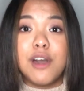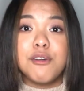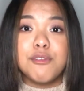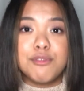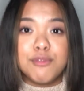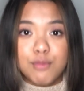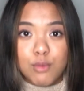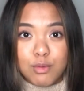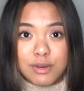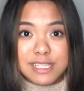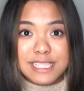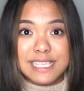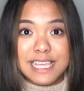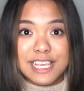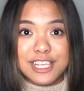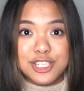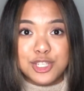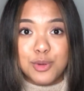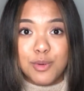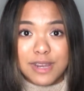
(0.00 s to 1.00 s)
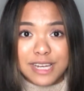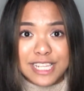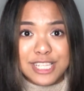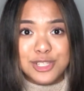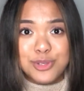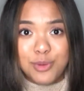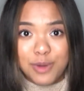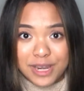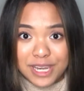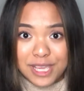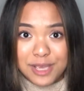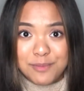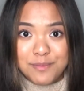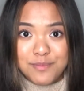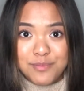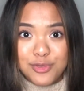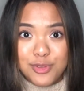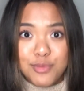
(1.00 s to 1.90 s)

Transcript: of Foresight 2020.